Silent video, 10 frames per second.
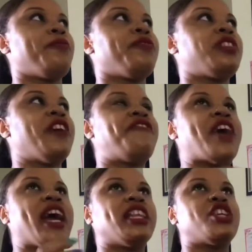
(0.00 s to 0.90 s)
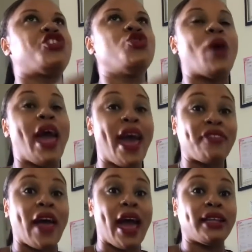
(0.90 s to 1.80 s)
the fact that you had
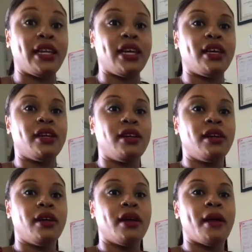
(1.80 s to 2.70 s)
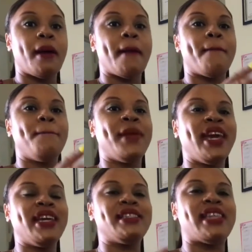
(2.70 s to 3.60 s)
the idea
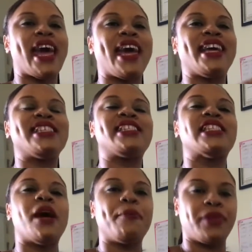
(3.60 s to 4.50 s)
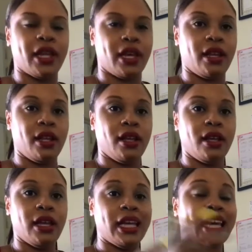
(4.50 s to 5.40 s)
means that it's something
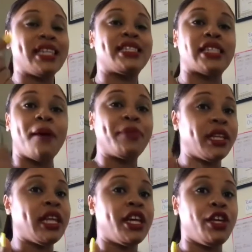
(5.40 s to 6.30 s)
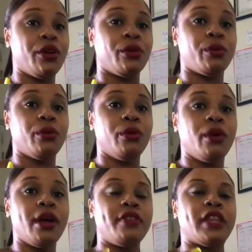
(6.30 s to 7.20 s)
in you
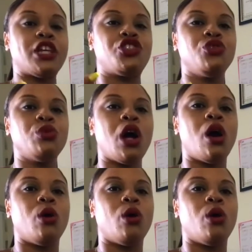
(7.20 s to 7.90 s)
that you know.